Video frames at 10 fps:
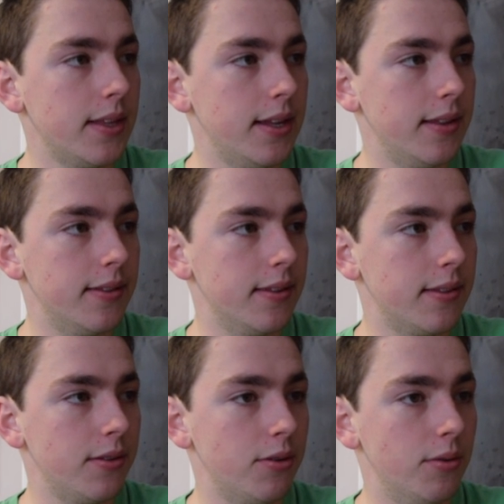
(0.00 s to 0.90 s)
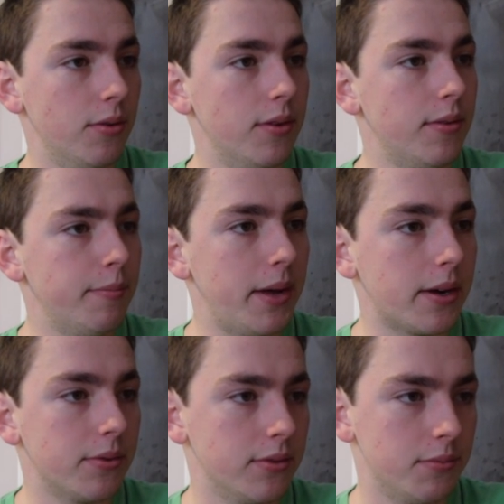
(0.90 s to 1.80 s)
is this little
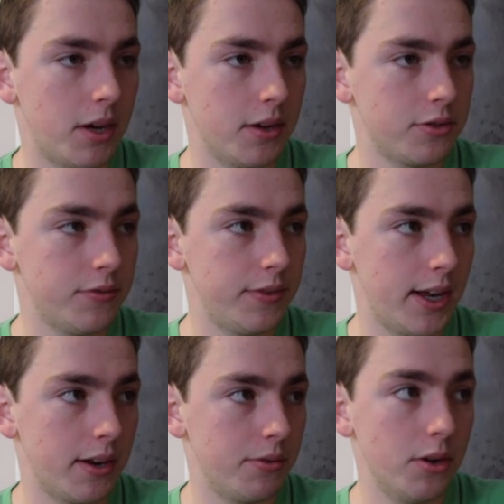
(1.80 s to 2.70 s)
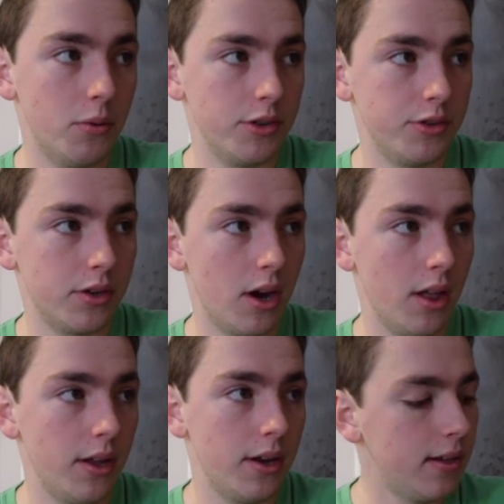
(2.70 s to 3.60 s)
backwards apostrophe. I don't know what you
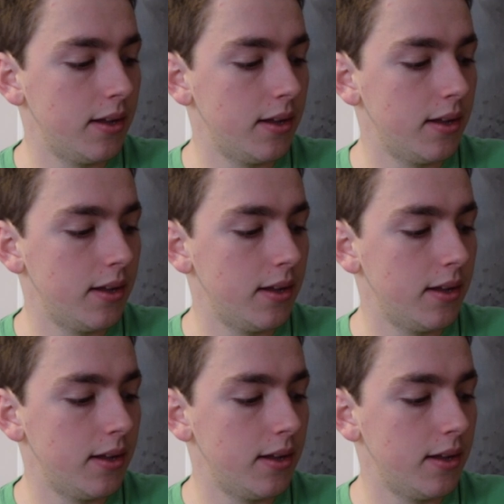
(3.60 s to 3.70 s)
call it.